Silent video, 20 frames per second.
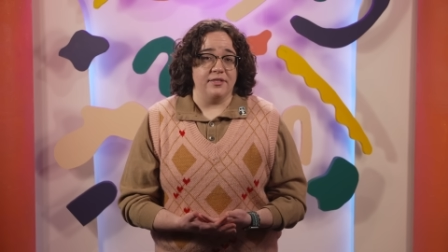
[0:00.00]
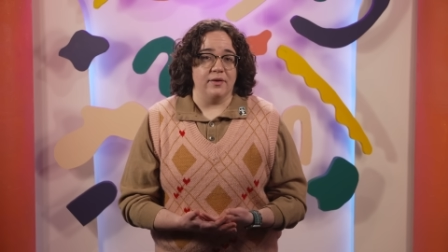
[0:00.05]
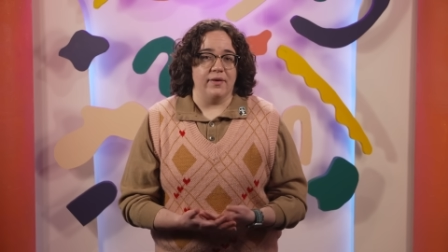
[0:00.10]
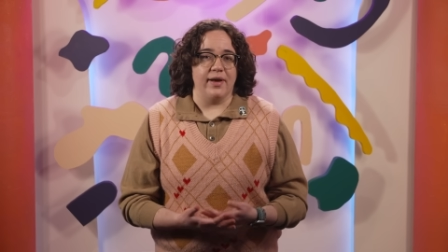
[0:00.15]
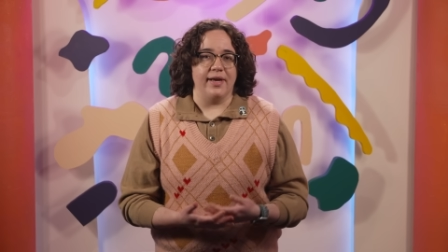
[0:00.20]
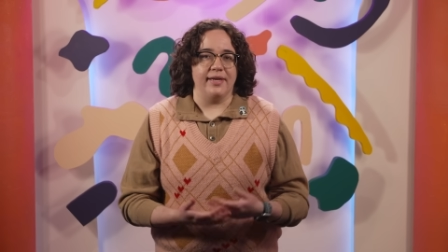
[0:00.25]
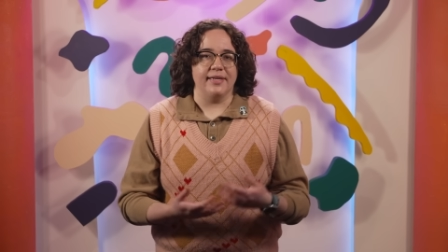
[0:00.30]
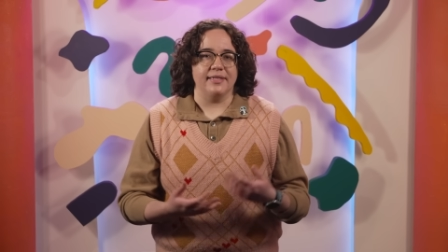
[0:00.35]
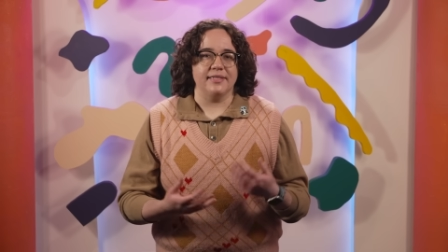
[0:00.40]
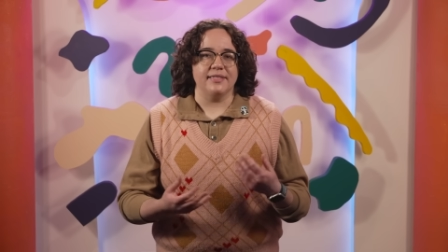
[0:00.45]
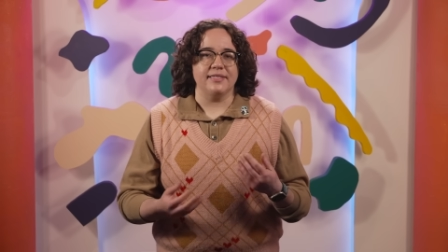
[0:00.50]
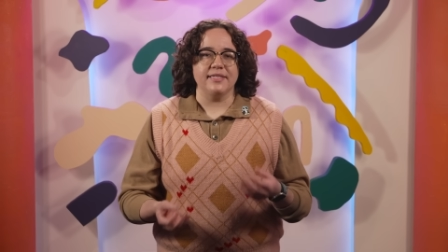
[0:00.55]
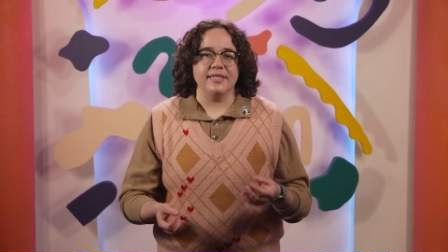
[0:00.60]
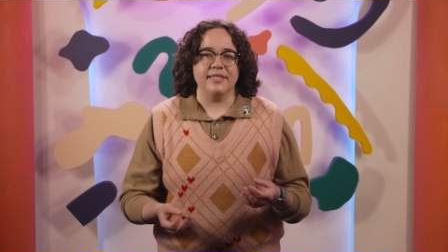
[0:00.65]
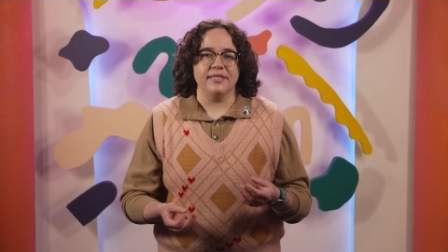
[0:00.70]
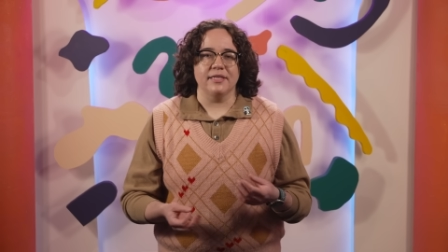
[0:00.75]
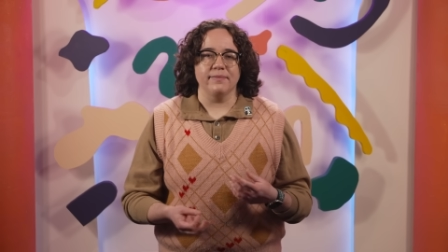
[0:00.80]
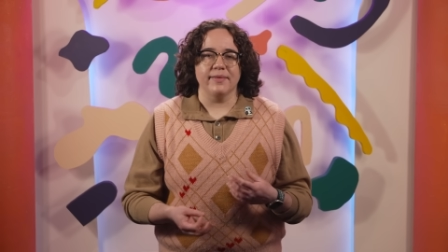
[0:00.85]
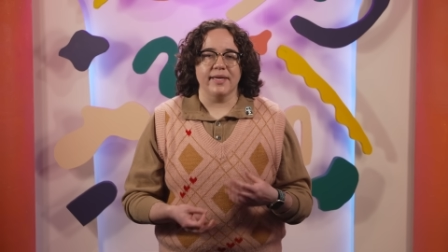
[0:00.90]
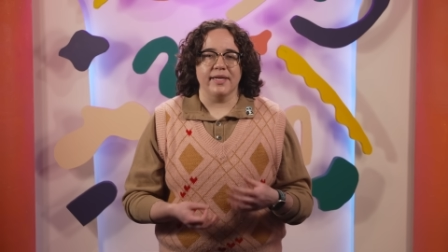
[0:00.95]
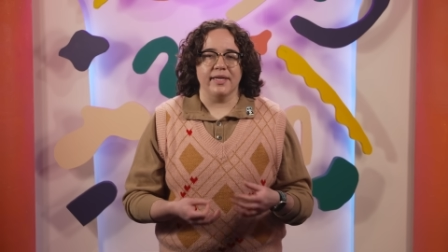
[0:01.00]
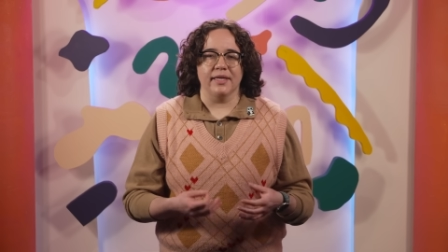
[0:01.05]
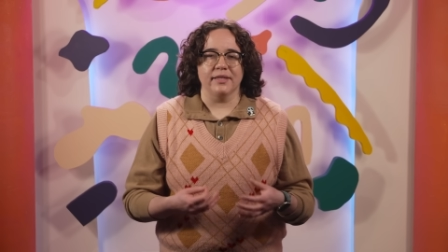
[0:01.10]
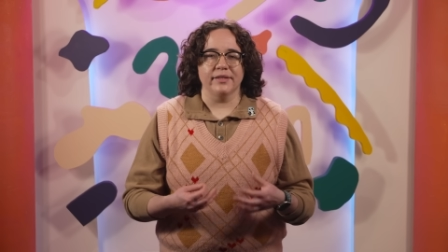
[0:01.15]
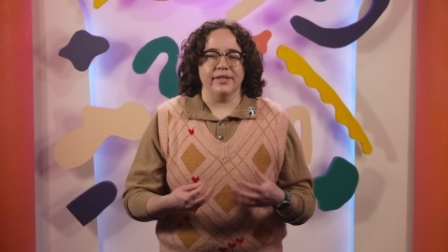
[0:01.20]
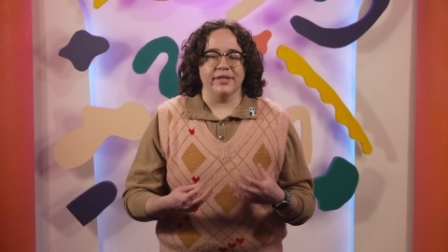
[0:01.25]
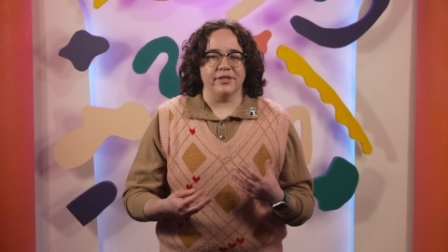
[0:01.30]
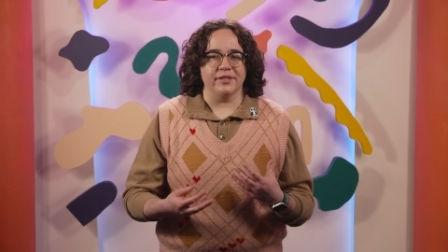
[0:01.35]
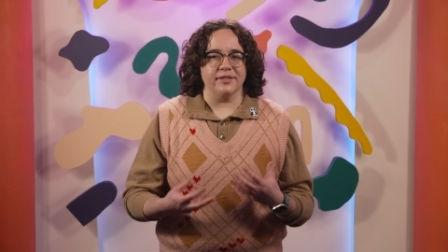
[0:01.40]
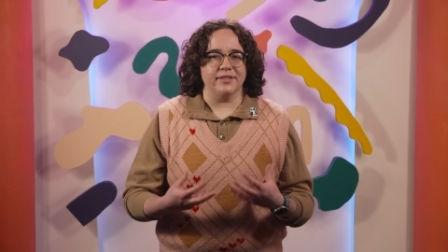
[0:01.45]
so I could see them getting a
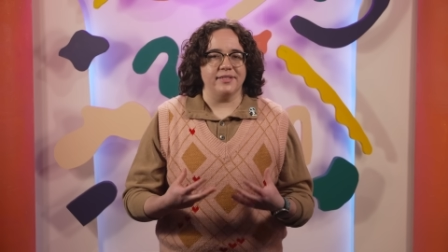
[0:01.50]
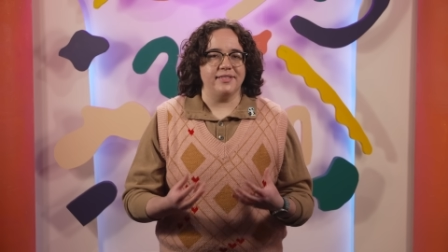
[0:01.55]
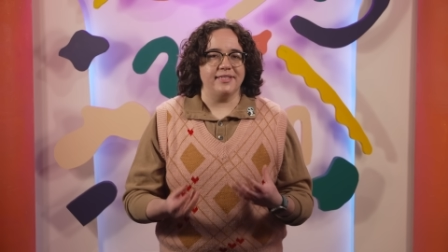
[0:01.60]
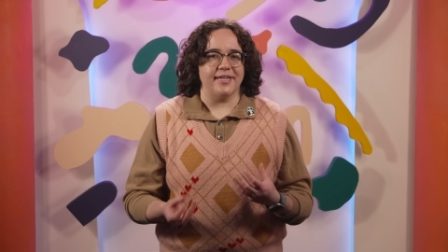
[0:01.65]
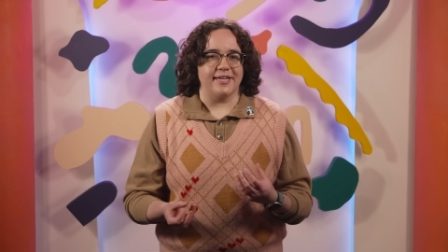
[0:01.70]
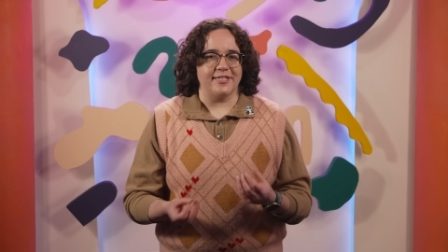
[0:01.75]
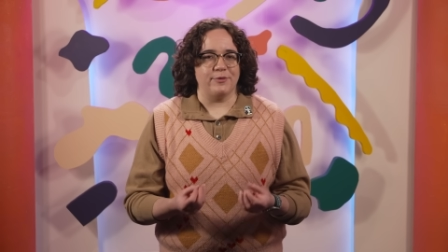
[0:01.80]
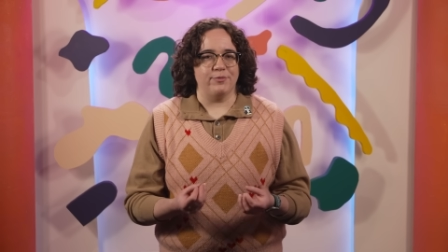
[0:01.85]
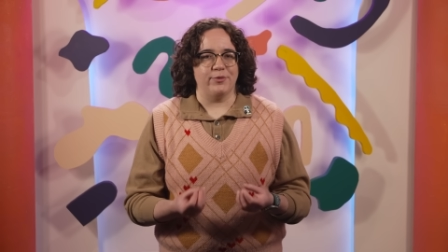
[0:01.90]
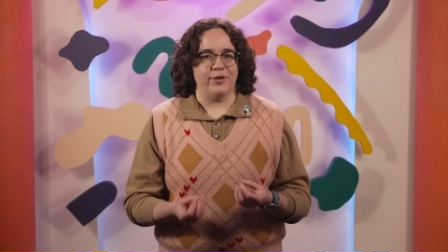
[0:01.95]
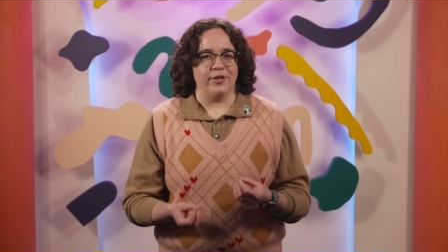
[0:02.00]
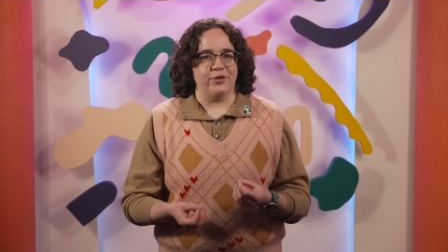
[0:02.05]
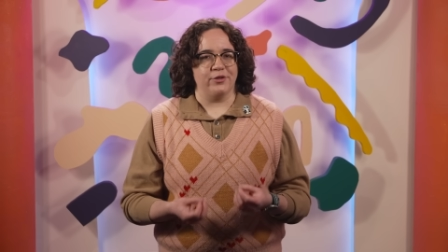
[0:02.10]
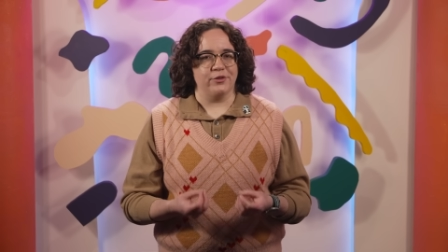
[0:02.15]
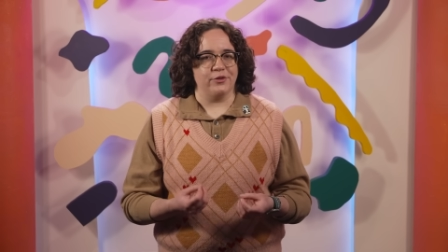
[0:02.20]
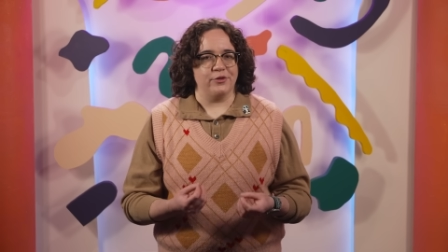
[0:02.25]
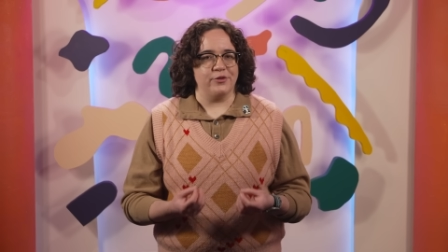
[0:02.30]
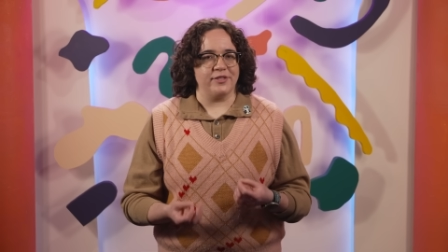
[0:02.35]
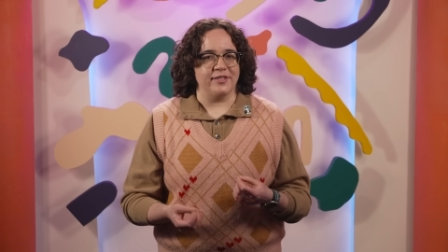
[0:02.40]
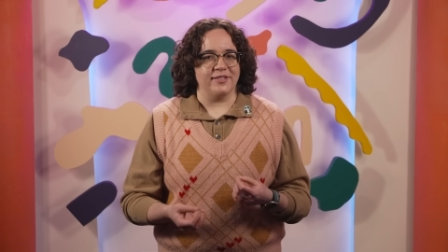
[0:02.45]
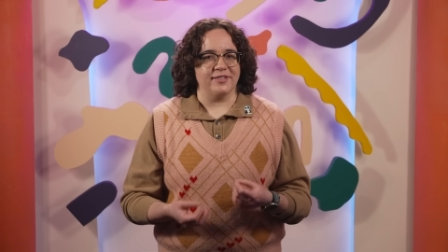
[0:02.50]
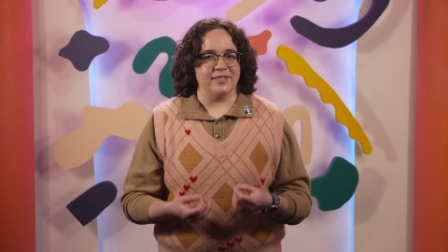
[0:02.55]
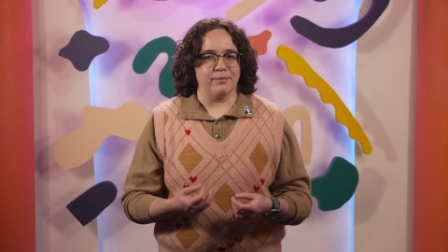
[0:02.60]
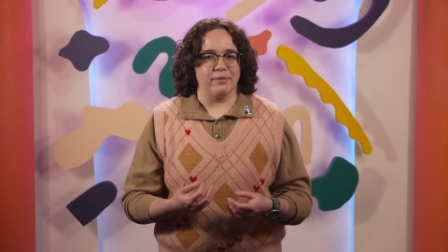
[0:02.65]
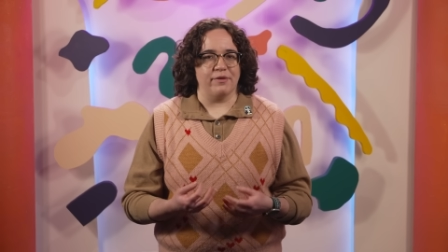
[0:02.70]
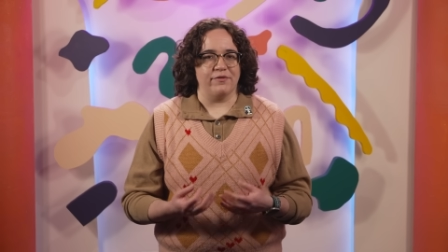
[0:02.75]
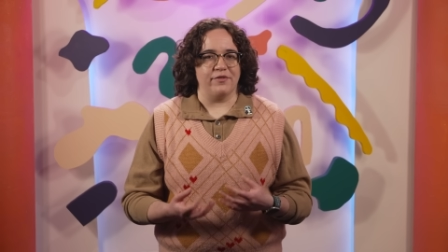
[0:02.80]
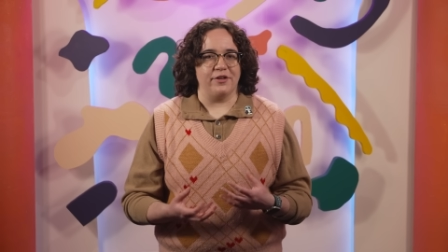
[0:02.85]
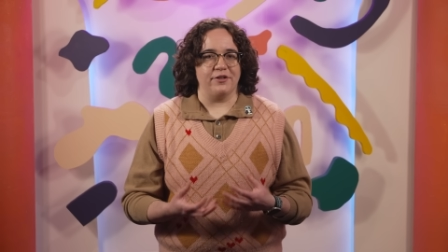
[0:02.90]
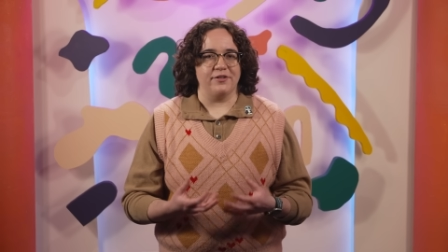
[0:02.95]
little desperate or losing
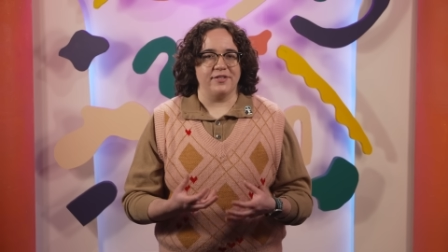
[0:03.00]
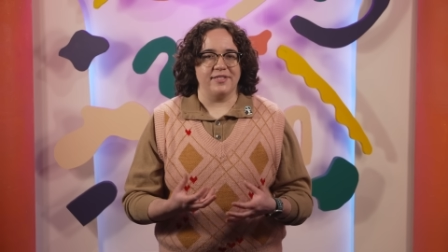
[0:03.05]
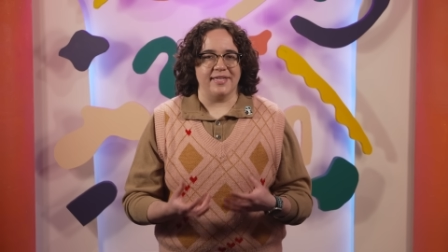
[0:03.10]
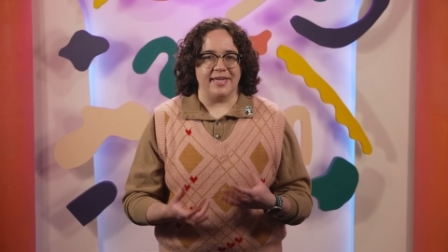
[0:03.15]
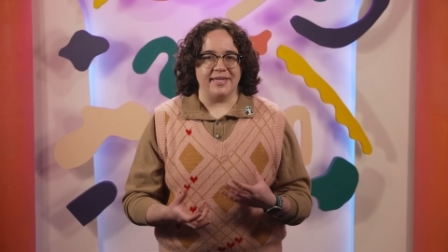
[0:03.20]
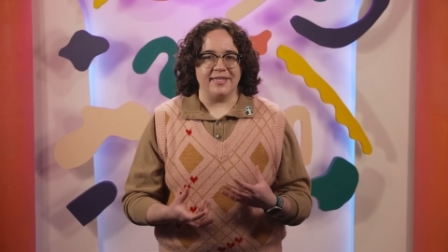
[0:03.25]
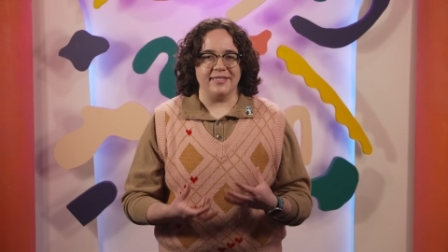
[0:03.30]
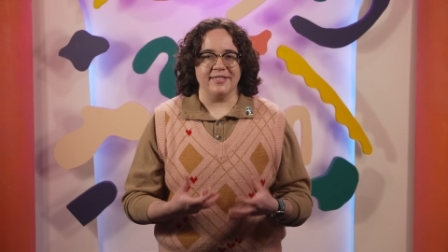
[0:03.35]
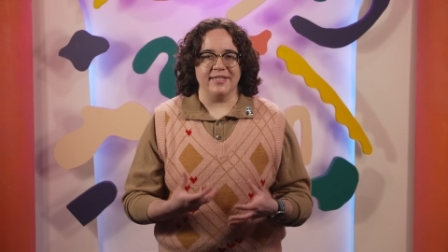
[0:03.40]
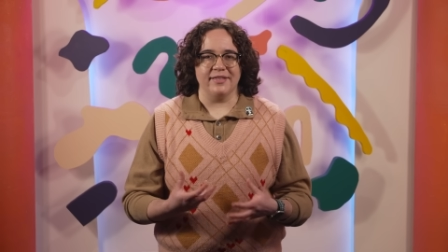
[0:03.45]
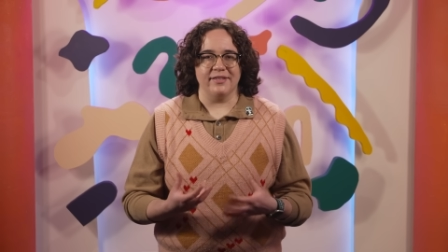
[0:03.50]
some of their sense